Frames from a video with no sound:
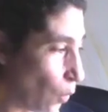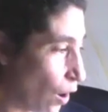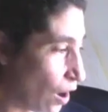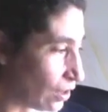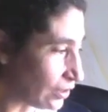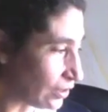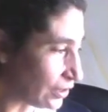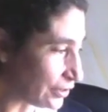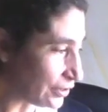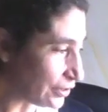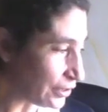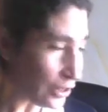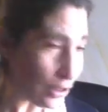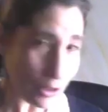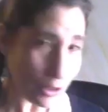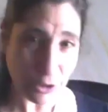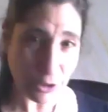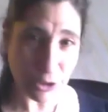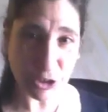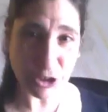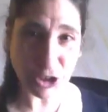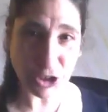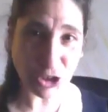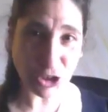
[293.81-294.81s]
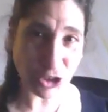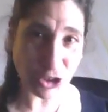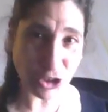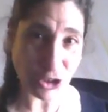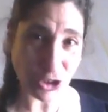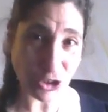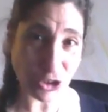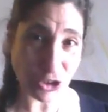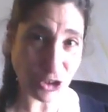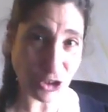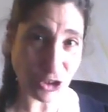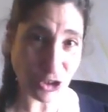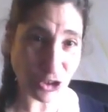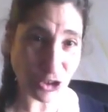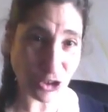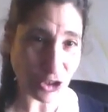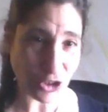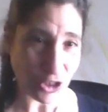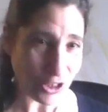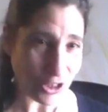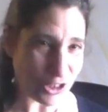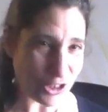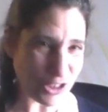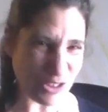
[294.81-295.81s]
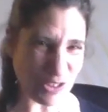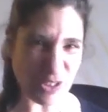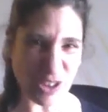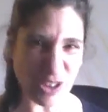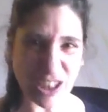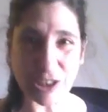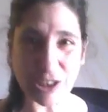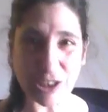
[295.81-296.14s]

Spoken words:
I will pay Monday on the 4th.